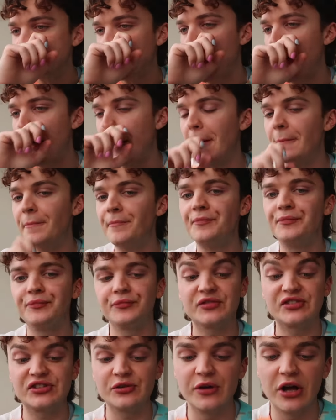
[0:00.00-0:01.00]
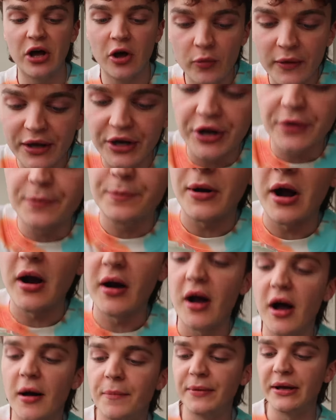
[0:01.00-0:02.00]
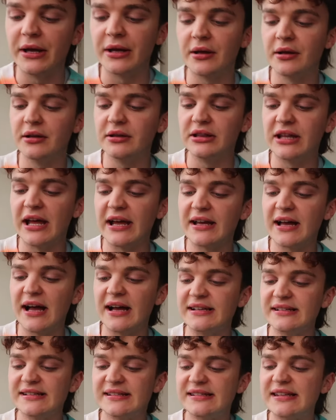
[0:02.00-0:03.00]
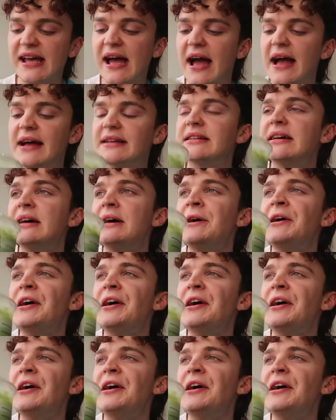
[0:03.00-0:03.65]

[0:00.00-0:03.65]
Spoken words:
So we all went out bar hopping, like I said.